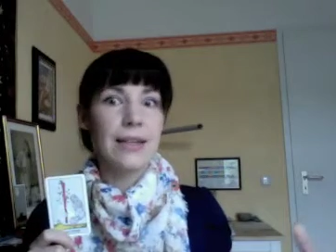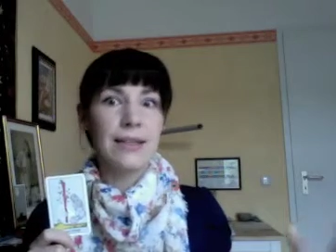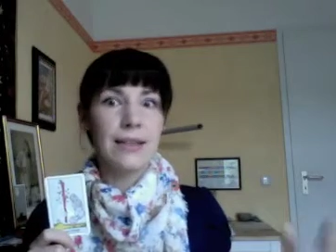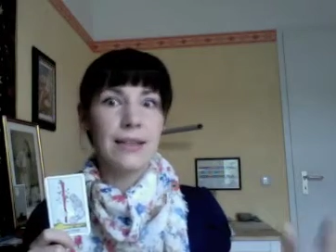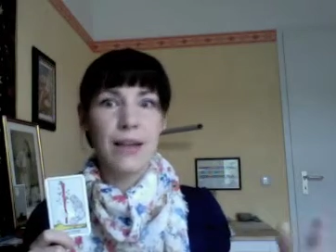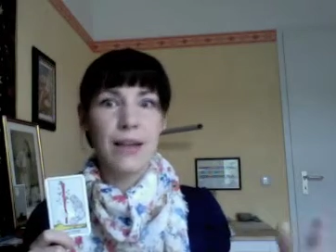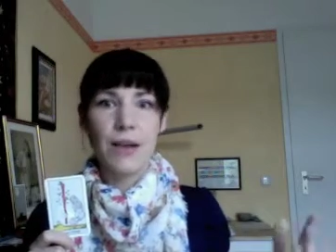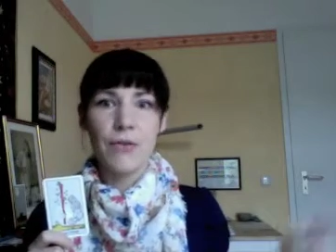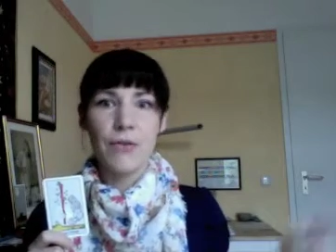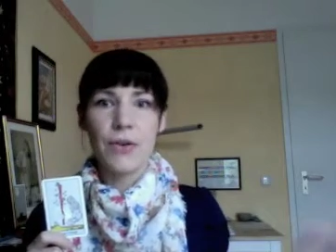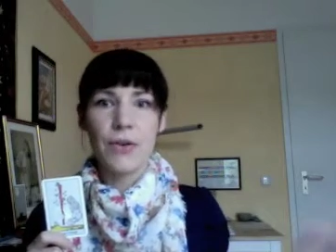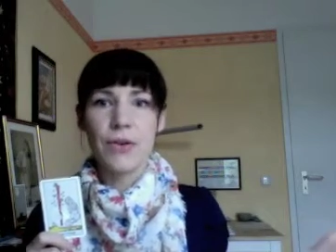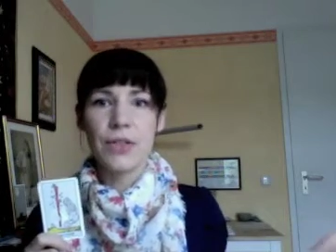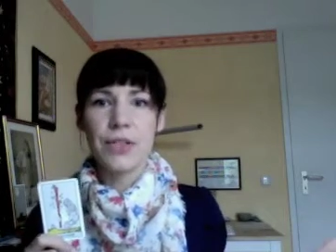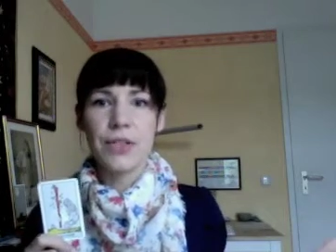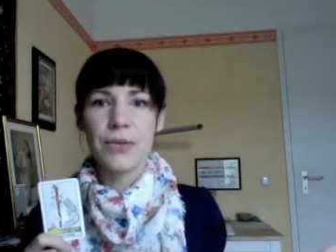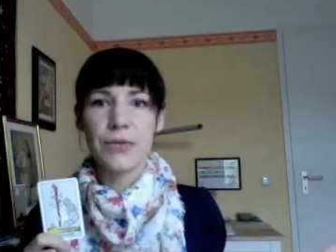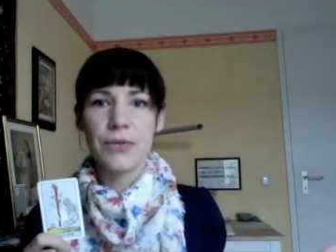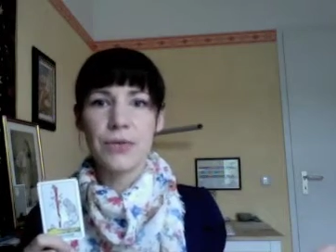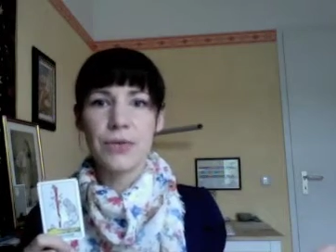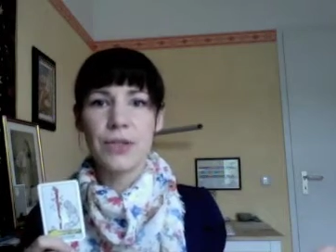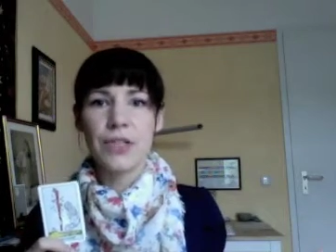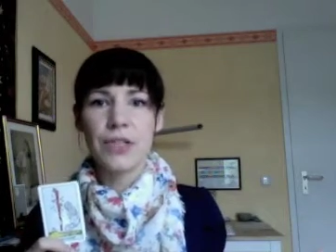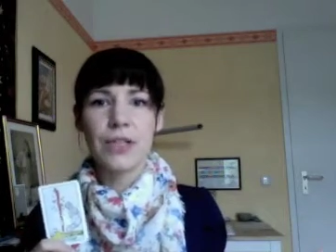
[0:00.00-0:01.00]
There are very
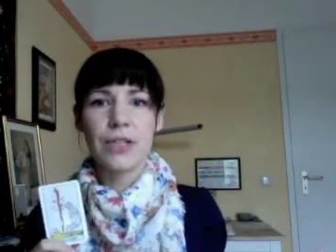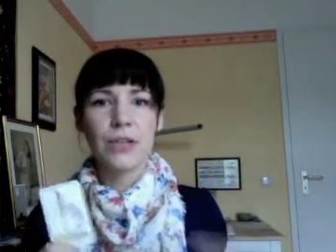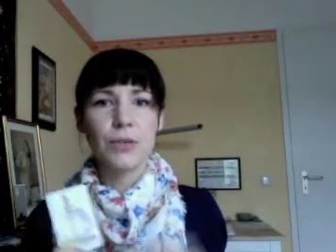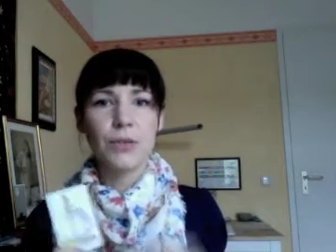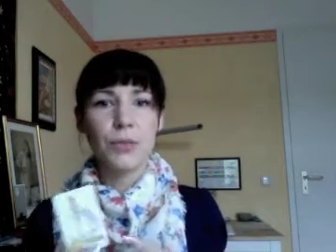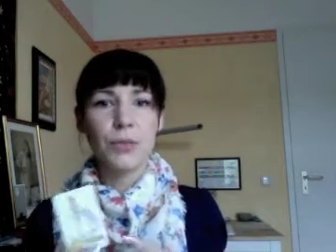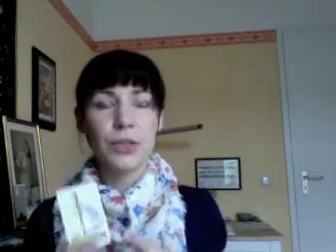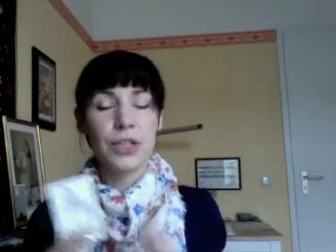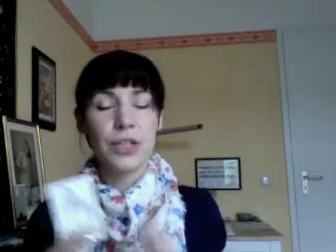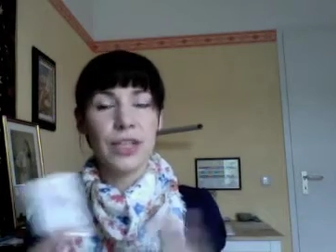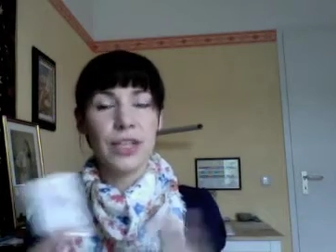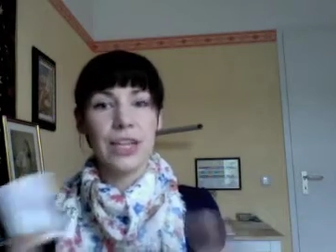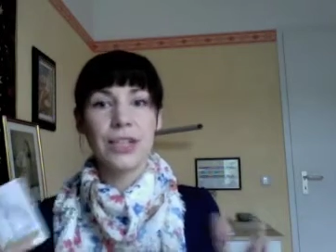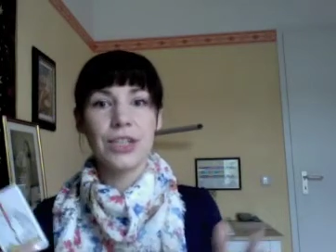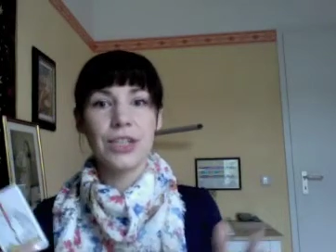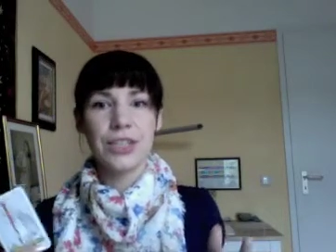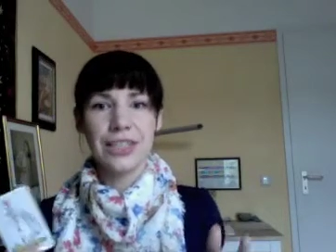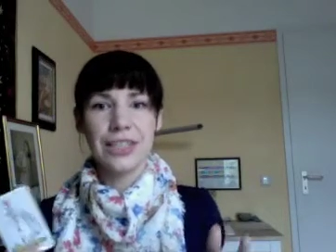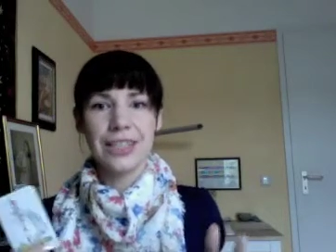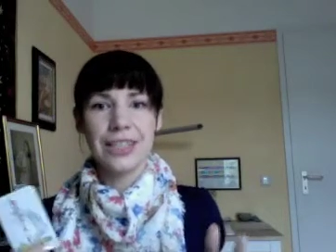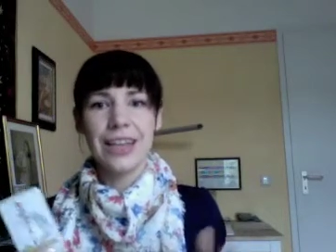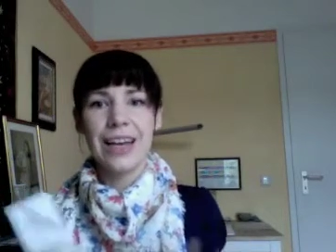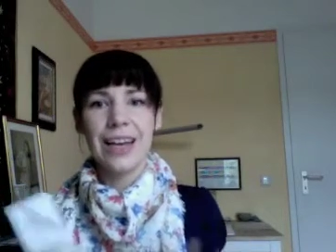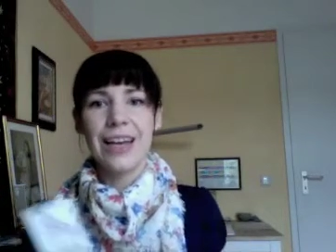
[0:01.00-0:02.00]
different
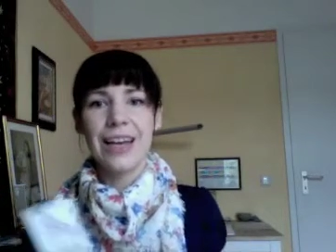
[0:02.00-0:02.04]
interpretations.